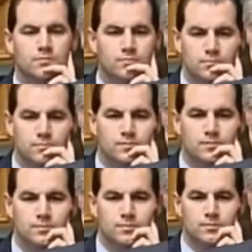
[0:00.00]

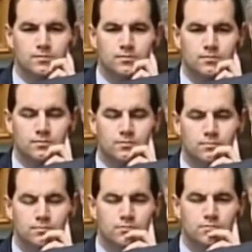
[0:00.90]

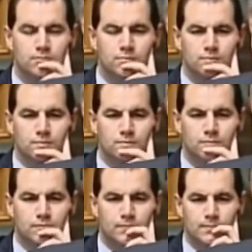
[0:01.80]

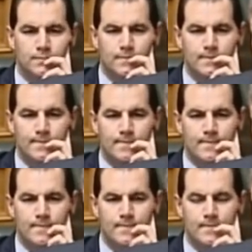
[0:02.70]

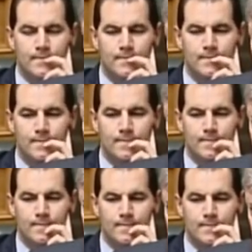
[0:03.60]

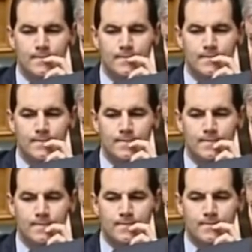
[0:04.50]

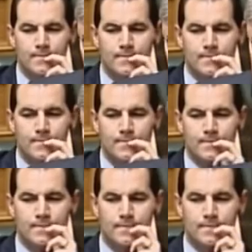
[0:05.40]
(silent)